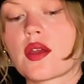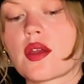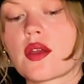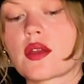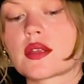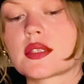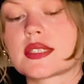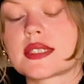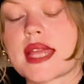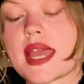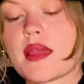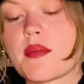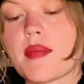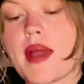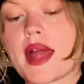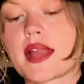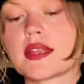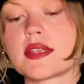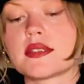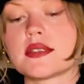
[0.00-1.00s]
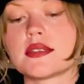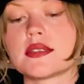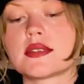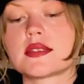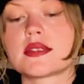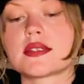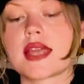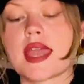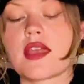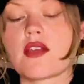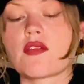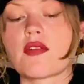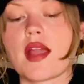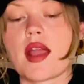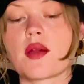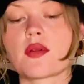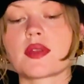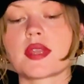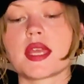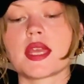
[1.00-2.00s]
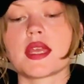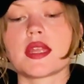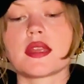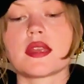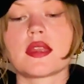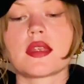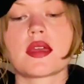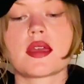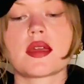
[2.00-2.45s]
Stay balanced, stay grounded.